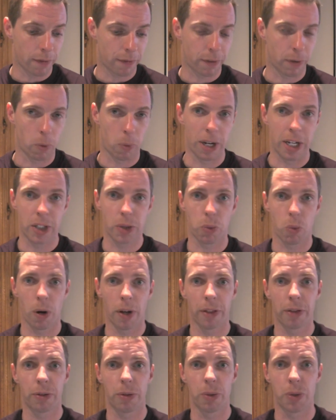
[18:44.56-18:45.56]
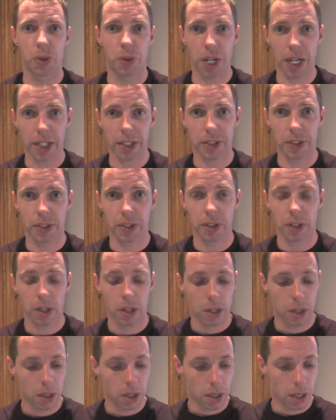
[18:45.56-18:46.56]
For weeks 1 through 6,
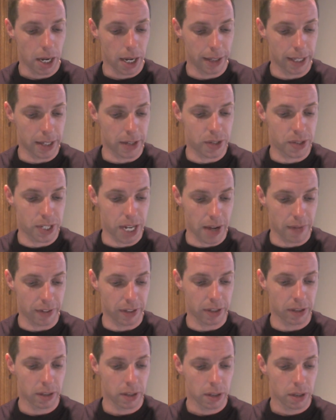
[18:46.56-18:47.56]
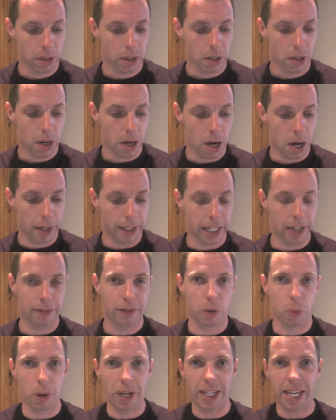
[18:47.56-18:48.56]
and then 7, and then
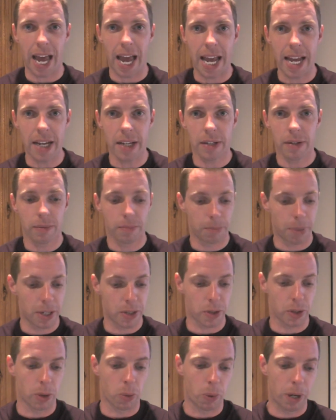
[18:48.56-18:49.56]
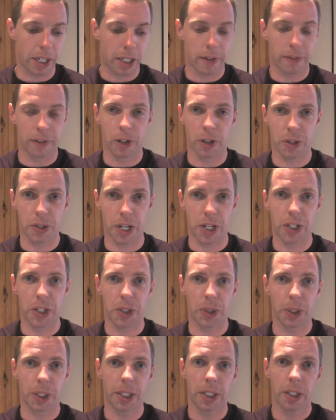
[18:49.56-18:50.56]
for week 8, basically the week of your
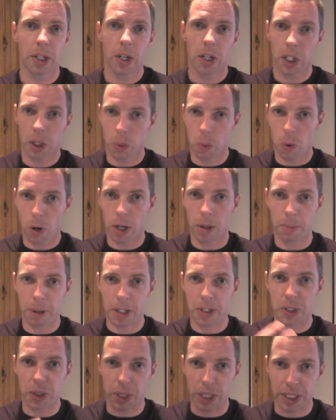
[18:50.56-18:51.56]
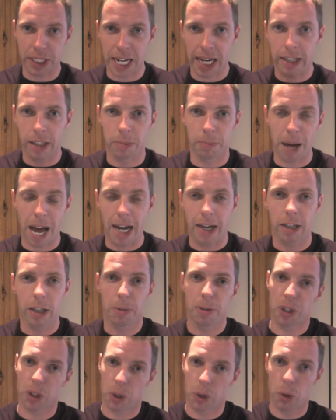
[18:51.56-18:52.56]
century, you want to basically dial it back a
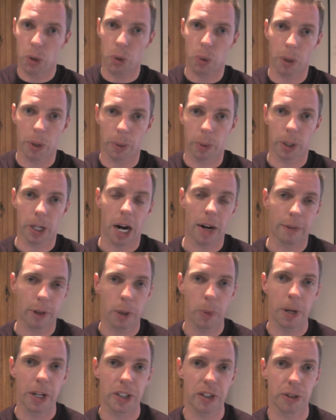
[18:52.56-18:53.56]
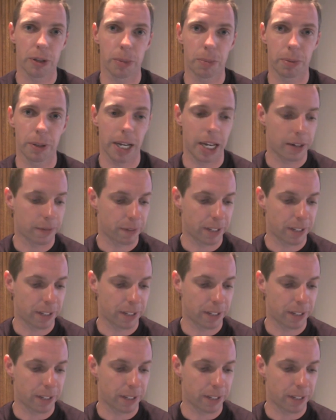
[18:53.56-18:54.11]
little bit. So use one of the recovery weeks from the plan.